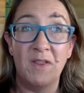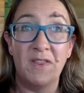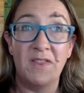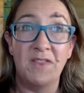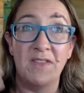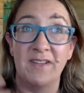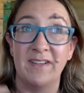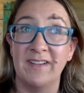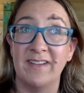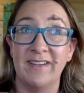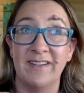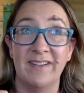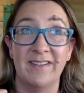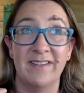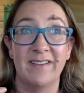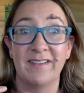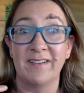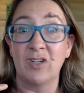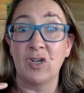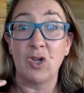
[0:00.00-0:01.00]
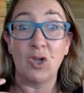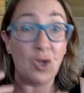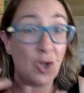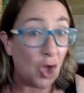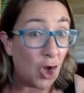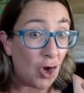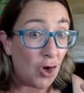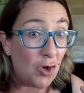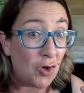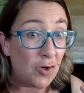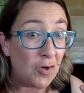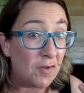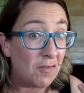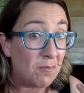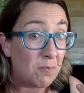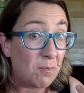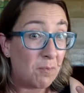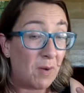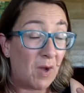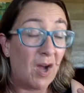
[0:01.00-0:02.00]
the clone
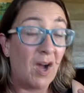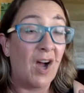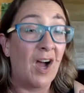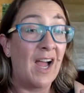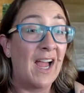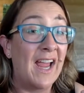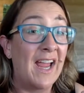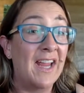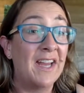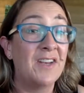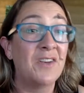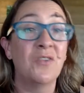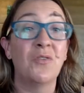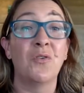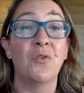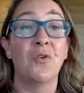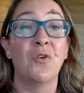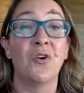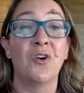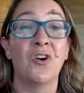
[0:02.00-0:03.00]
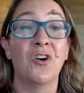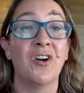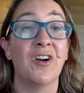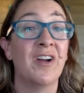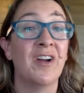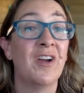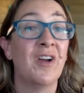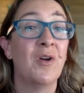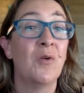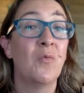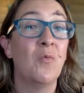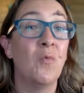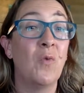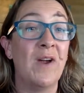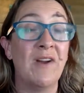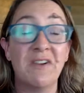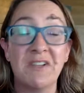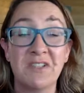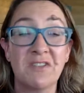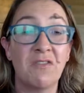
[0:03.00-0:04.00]
of pine or
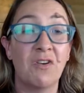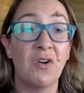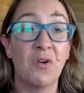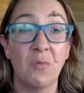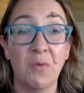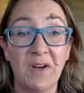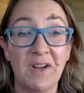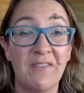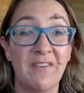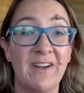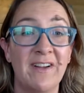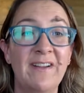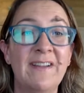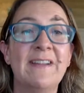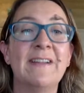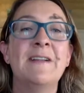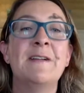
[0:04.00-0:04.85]
where it's grown or whatever,